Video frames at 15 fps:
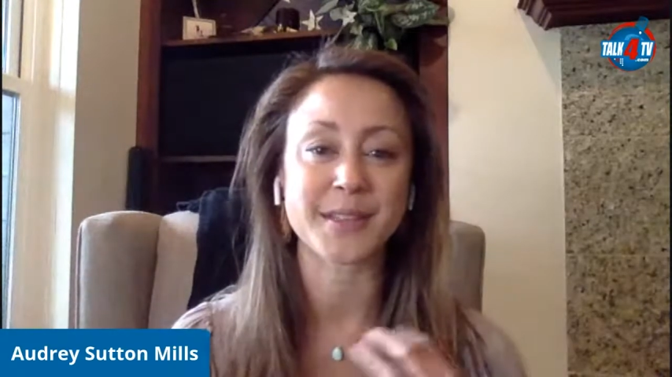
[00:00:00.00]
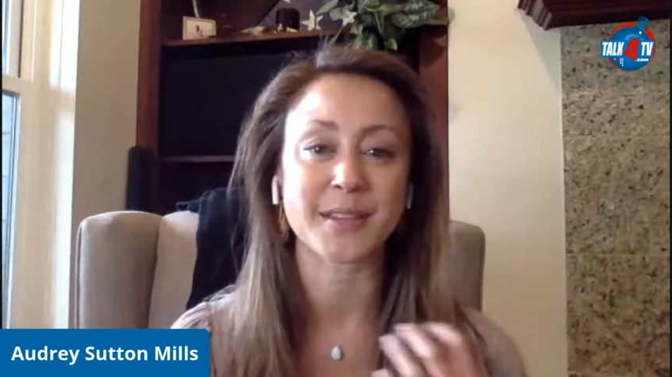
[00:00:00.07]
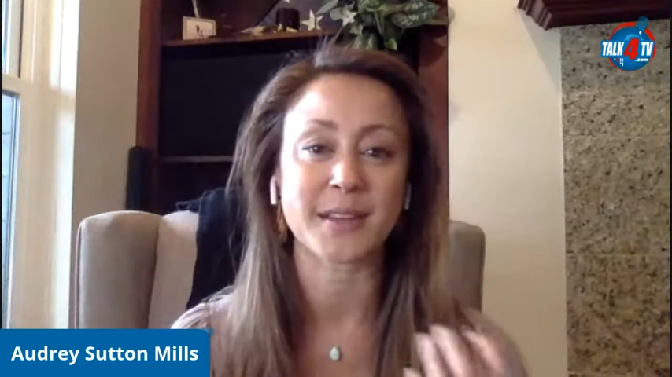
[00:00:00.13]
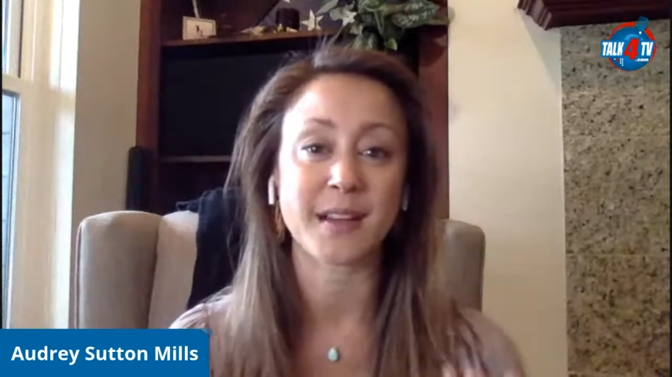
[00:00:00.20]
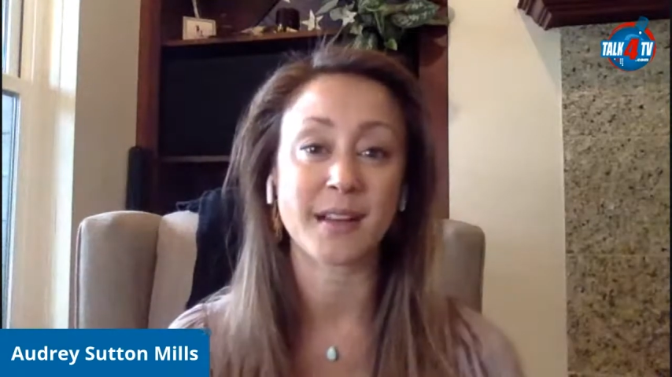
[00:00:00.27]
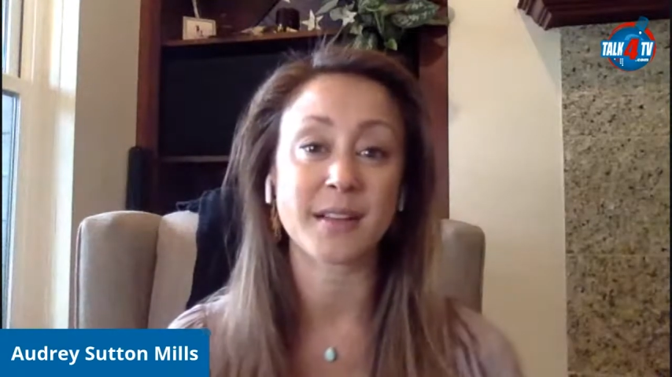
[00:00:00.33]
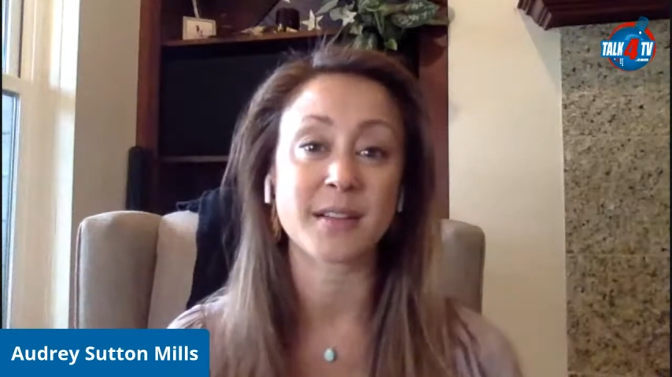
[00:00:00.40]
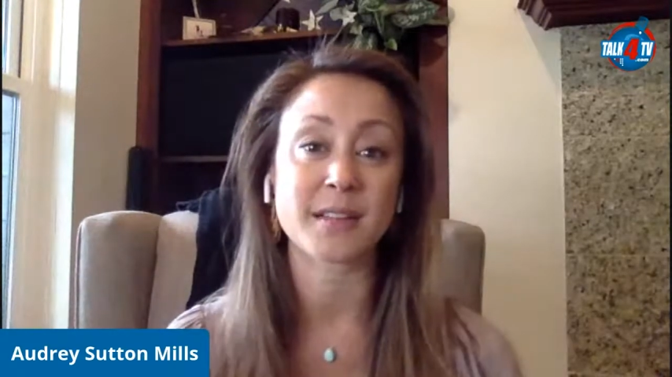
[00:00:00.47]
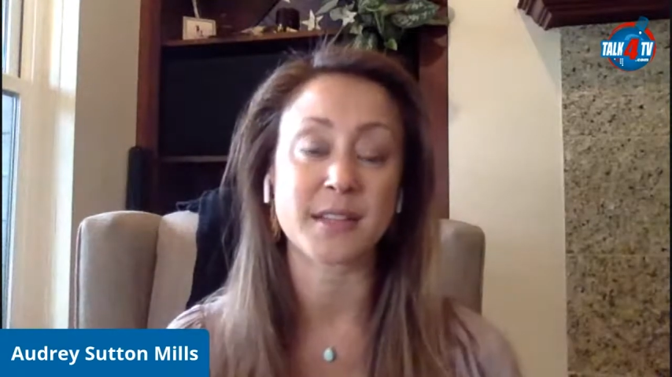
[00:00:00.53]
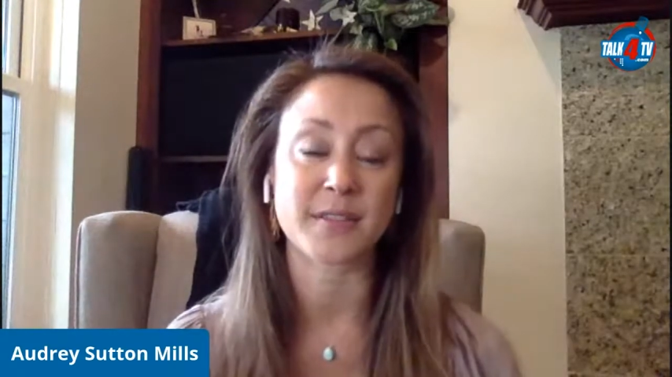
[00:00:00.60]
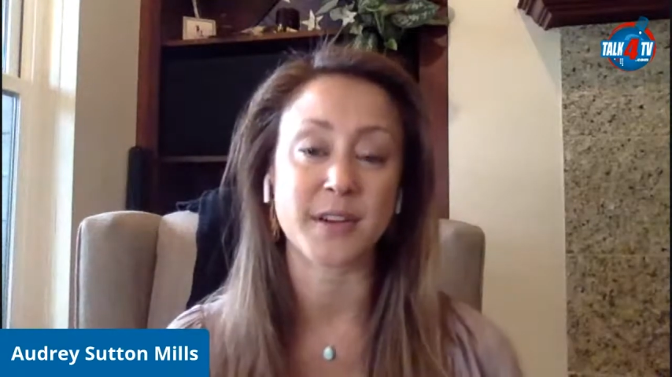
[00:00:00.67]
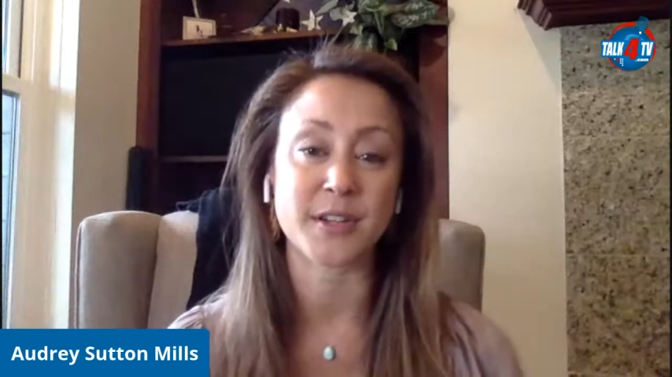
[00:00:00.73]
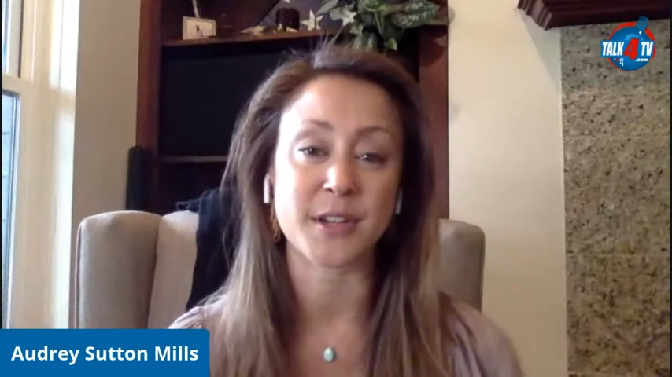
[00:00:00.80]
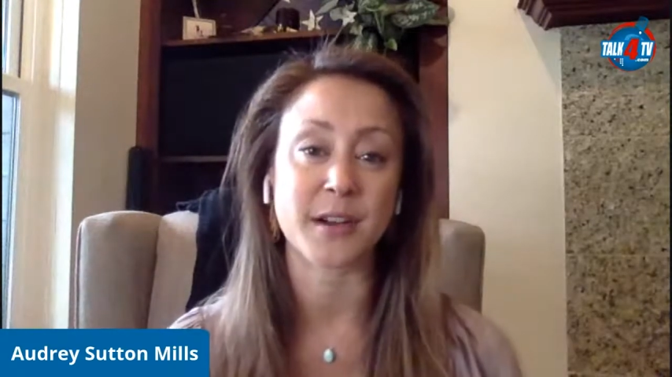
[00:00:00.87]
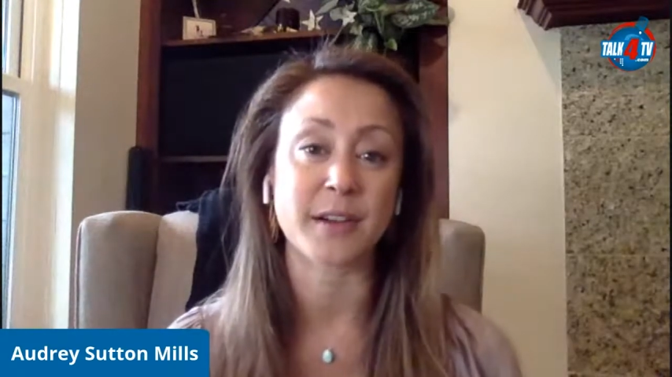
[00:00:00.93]
to the colors
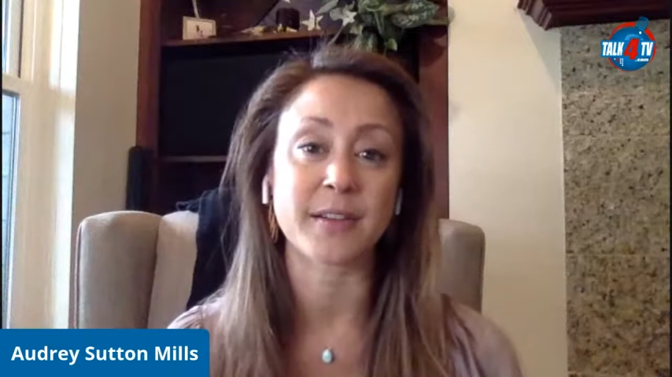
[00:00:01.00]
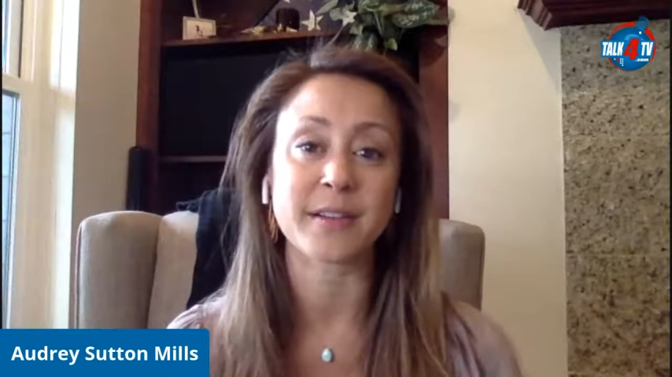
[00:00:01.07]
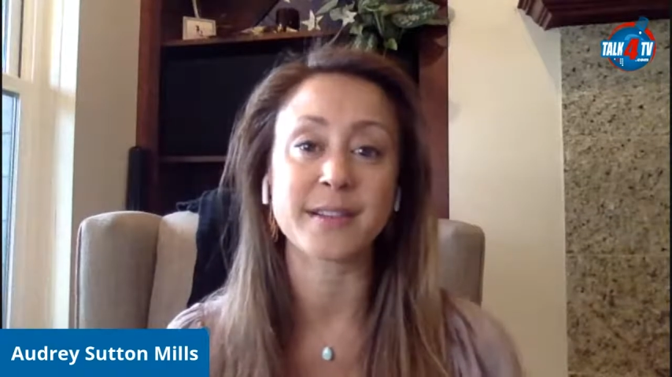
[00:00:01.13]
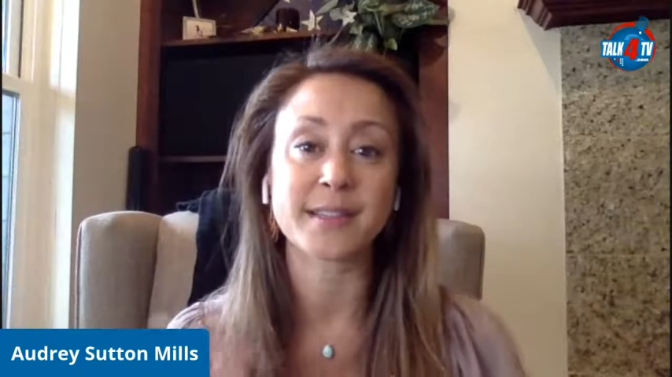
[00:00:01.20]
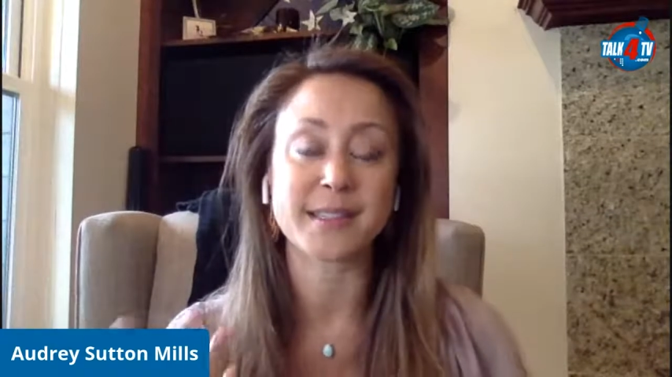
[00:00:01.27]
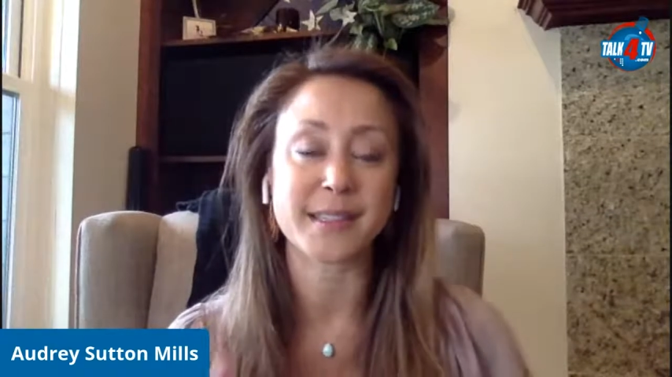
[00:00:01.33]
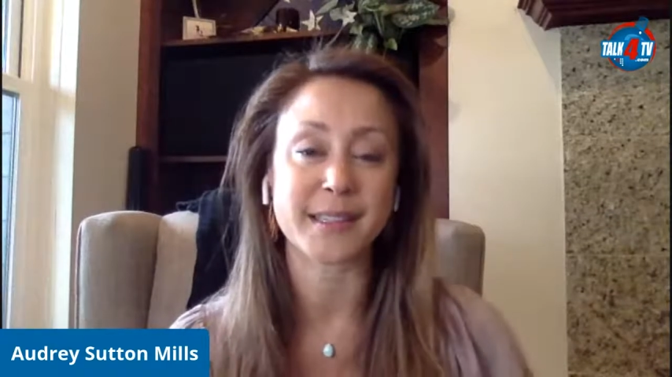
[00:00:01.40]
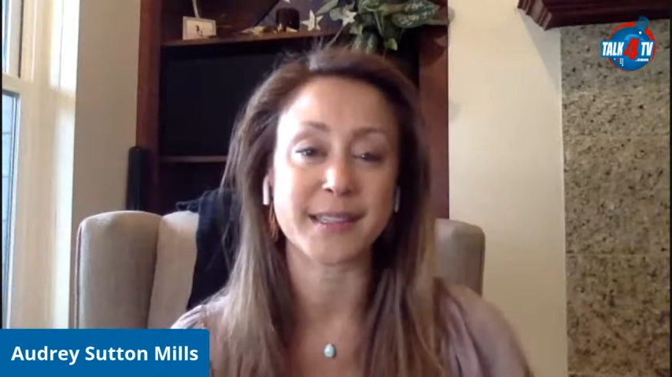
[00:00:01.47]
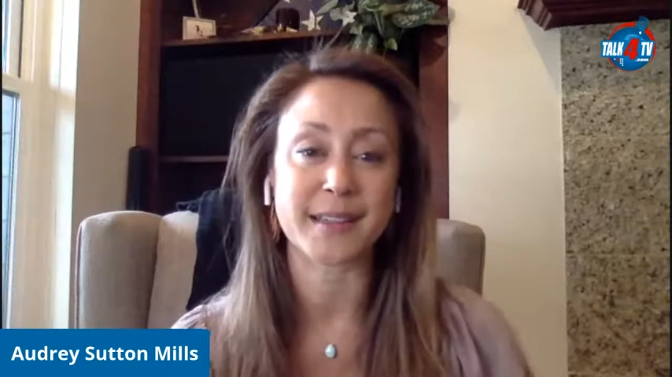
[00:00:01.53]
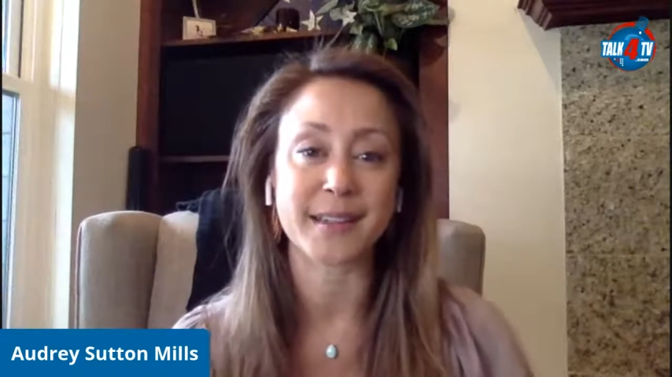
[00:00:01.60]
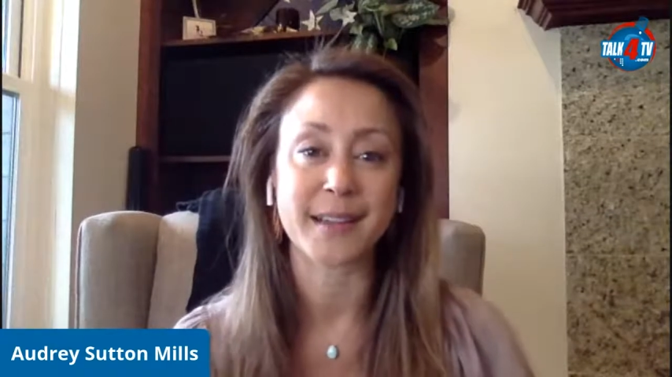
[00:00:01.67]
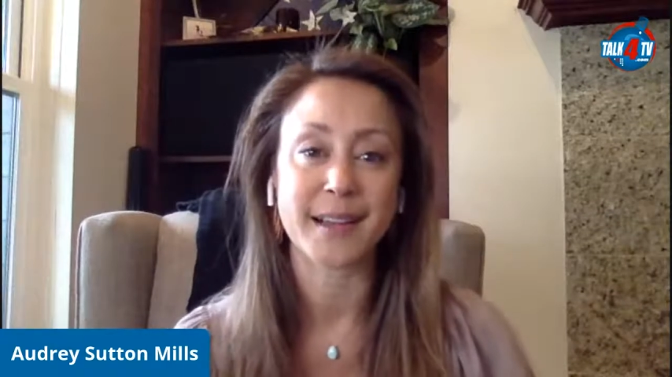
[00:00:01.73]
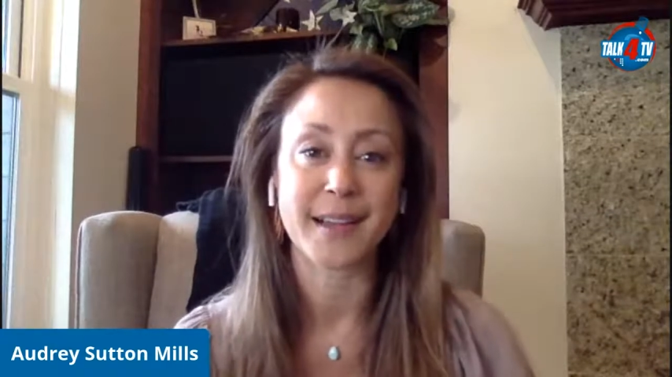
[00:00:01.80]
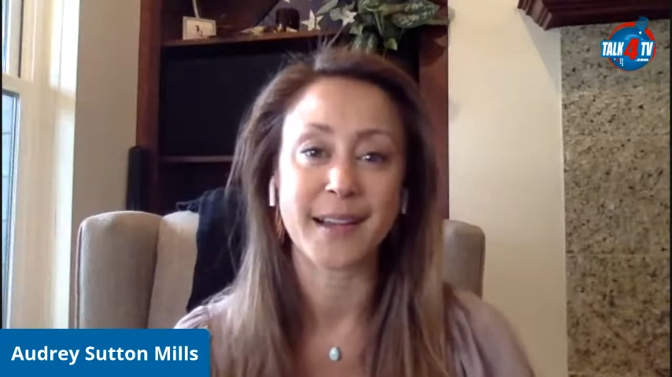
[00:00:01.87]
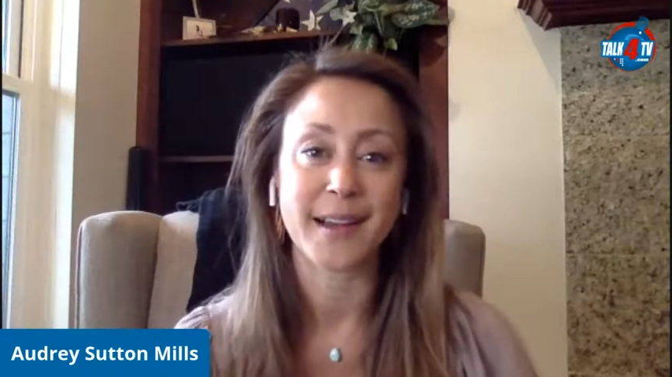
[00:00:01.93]
of our chakras, and